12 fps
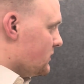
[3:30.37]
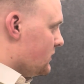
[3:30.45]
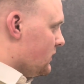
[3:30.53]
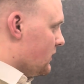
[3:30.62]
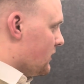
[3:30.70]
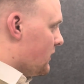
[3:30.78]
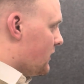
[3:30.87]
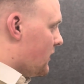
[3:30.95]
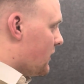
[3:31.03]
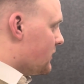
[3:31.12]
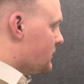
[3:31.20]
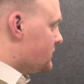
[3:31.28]

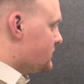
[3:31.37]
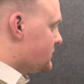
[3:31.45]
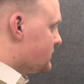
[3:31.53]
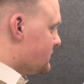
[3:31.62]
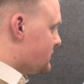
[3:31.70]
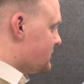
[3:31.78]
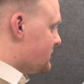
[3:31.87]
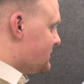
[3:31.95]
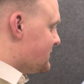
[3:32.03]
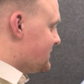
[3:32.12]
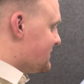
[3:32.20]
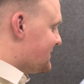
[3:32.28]

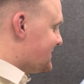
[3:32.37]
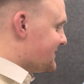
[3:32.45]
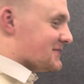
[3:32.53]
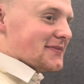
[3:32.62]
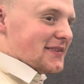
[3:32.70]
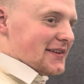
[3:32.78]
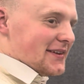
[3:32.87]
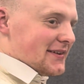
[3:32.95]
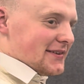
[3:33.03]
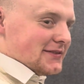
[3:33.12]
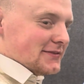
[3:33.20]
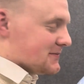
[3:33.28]

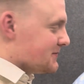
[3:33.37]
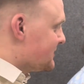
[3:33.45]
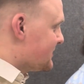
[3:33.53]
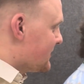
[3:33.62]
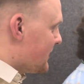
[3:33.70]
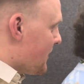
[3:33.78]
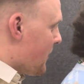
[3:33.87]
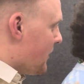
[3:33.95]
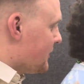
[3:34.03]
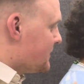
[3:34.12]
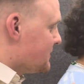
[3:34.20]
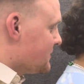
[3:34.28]

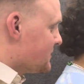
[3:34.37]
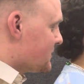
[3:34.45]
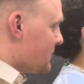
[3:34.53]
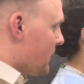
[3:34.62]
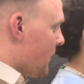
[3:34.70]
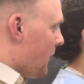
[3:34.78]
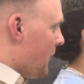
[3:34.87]
No words are spoken by the person on screen.